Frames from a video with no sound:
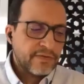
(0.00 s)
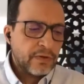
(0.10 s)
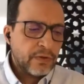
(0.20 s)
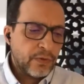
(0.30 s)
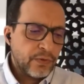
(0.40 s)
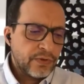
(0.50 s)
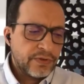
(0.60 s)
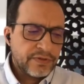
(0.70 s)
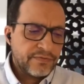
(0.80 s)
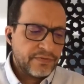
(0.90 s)
all
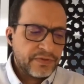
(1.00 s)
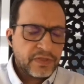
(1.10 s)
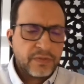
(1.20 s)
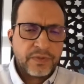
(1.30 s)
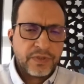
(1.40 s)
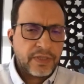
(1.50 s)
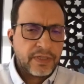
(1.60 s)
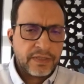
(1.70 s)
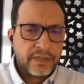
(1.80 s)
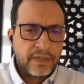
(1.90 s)
different
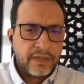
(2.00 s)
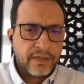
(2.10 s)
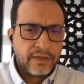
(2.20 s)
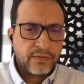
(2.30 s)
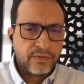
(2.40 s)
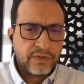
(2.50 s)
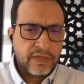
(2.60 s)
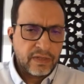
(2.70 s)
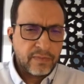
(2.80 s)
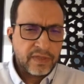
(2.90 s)
specialty included
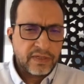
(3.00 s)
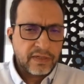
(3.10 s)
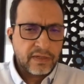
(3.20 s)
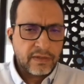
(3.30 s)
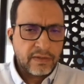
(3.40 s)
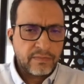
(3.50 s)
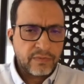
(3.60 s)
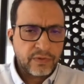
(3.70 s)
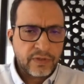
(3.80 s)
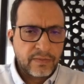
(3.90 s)
in the medical. I'm
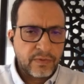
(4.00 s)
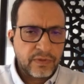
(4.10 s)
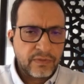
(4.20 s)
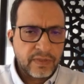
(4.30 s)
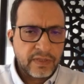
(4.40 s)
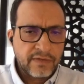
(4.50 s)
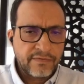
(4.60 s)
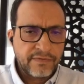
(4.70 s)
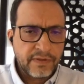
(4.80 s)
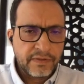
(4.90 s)
talking about the medical
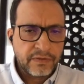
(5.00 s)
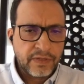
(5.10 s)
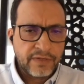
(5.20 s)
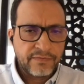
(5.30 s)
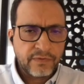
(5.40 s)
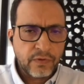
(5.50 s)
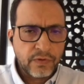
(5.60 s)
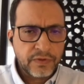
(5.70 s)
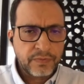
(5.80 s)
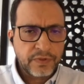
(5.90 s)
field. You have all
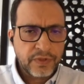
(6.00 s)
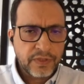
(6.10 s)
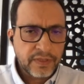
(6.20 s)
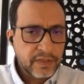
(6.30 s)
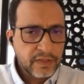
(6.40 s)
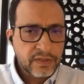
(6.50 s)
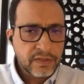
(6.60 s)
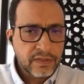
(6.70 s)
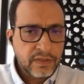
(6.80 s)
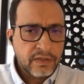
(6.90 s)
specialties,
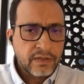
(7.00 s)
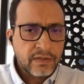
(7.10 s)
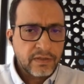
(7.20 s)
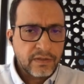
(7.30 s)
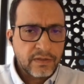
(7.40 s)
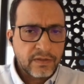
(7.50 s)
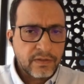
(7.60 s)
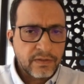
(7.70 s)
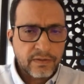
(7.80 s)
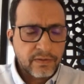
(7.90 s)

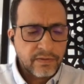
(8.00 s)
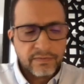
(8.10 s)
uh,